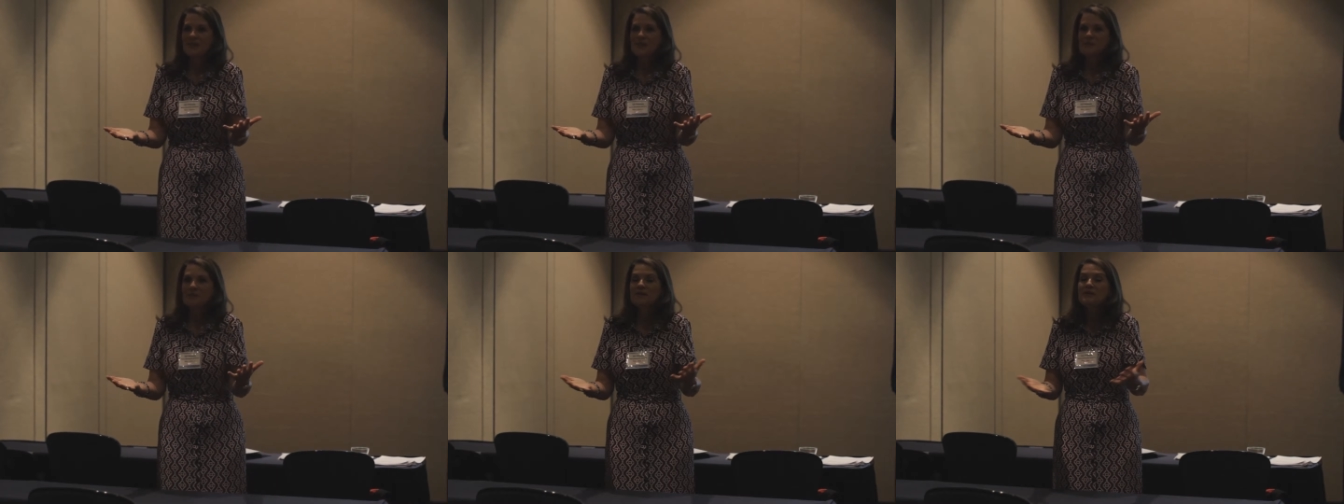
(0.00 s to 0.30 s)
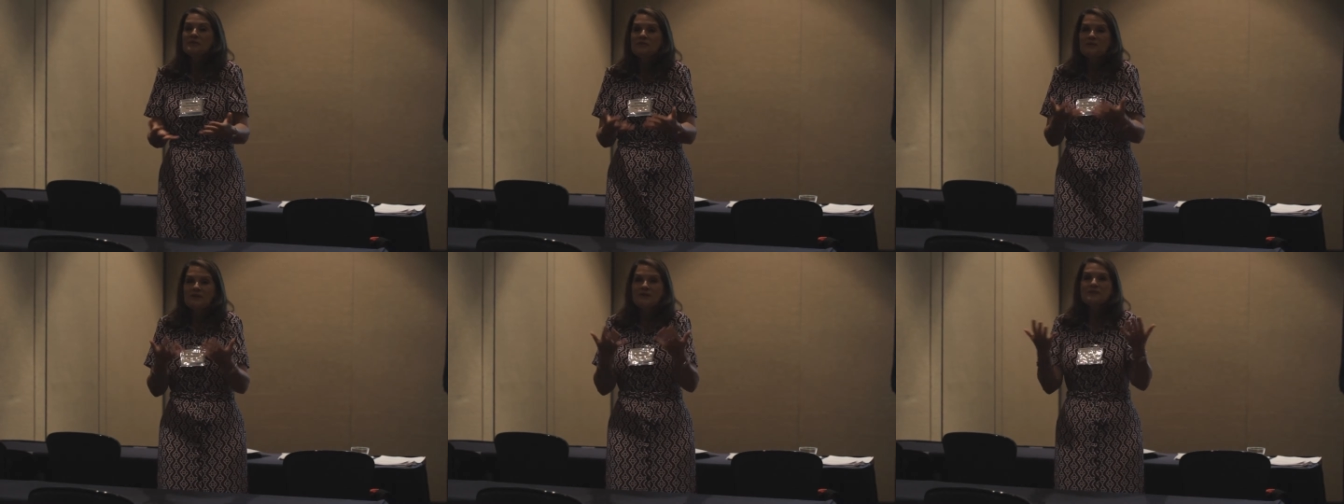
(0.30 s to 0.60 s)
What do
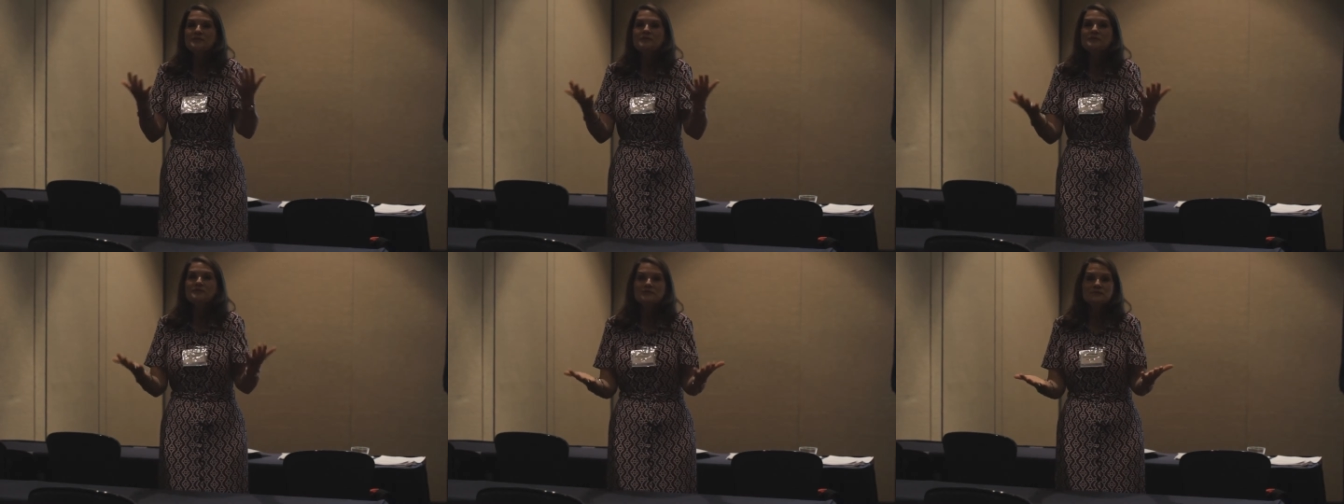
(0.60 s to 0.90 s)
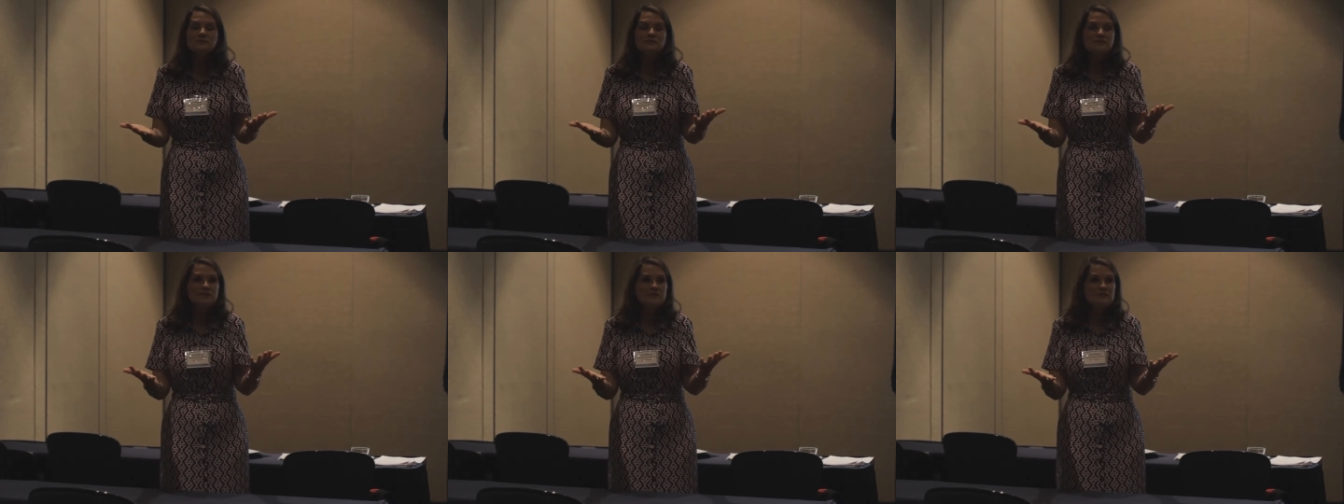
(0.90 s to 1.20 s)
you think you'll
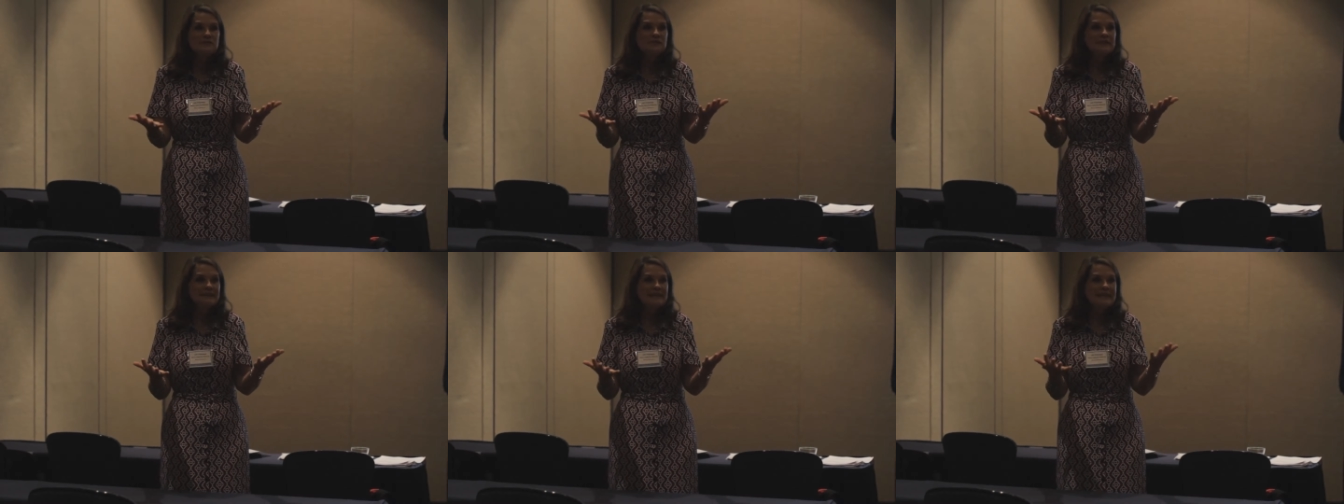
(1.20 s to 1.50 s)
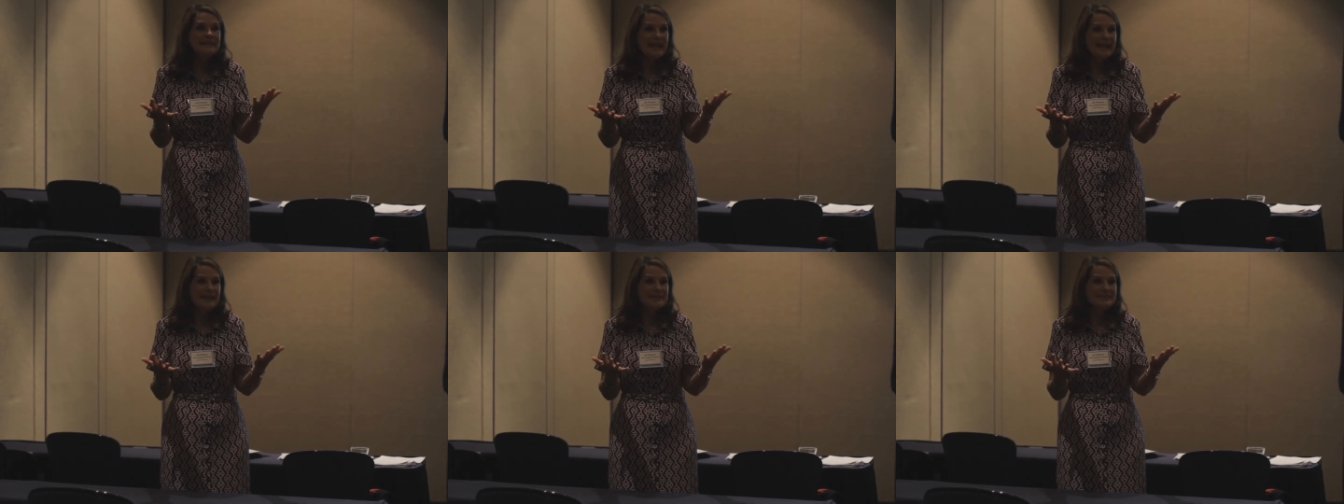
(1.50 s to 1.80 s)
do
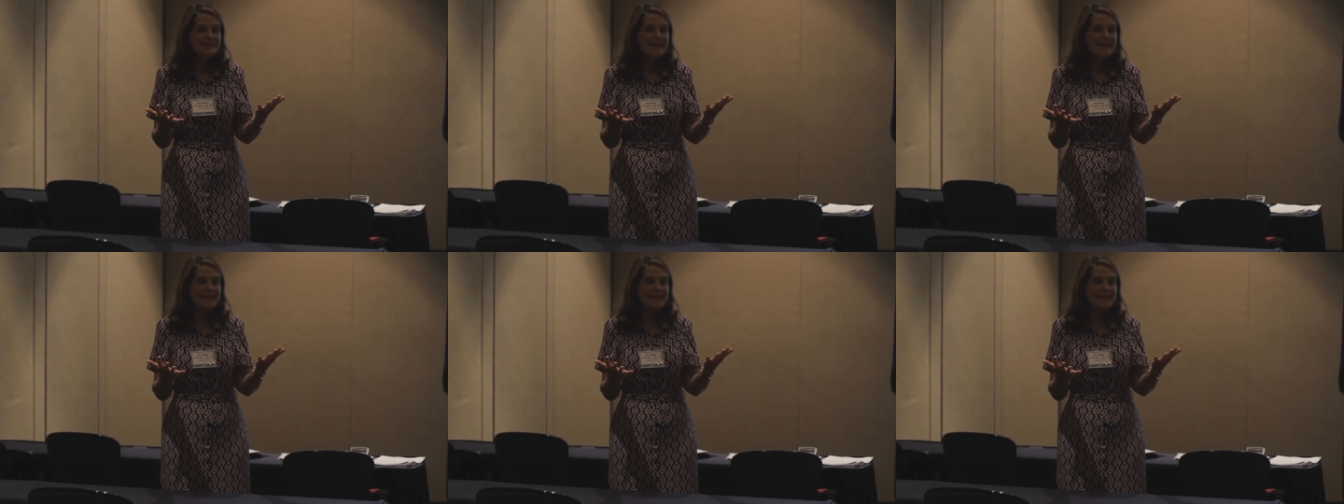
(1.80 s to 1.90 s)
differently next